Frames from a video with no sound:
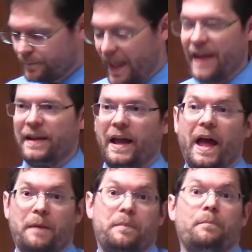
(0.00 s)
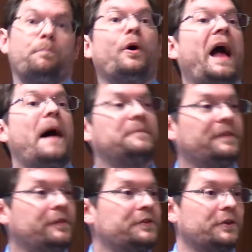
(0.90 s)
And perhaps,
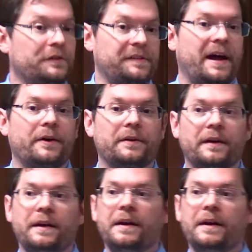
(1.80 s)
as it turns out,